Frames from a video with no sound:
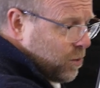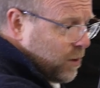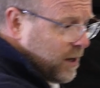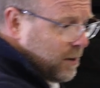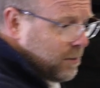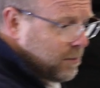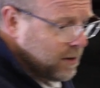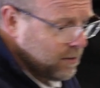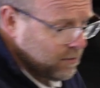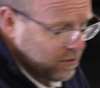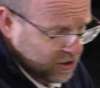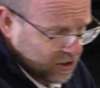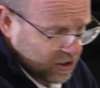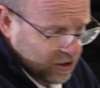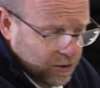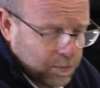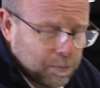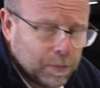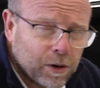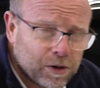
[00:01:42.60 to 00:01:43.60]
wing mirrors
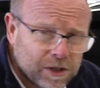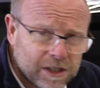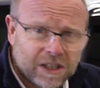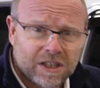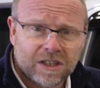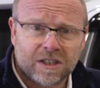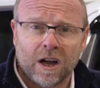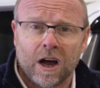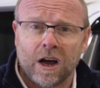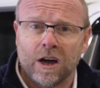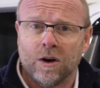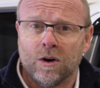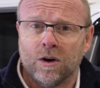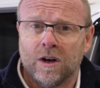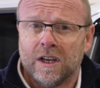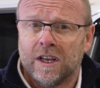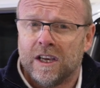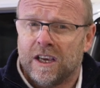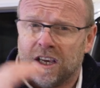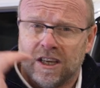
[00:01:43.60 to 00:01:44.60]
and the body style
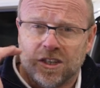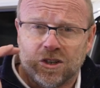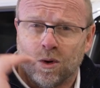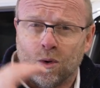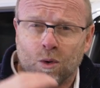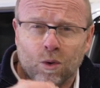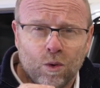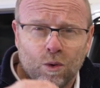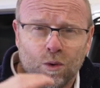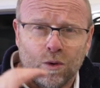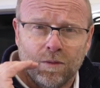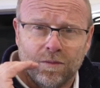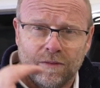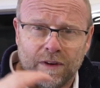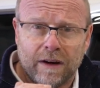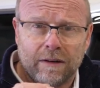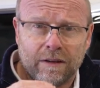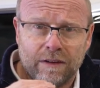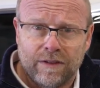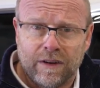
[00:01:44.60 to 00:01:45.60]
is all
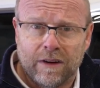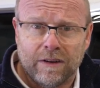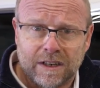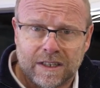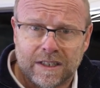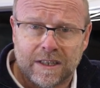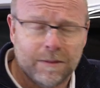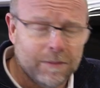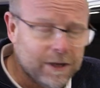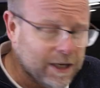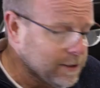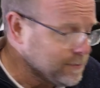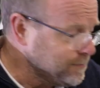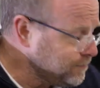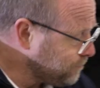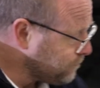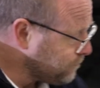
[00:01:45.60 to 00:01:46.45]
very, very similar.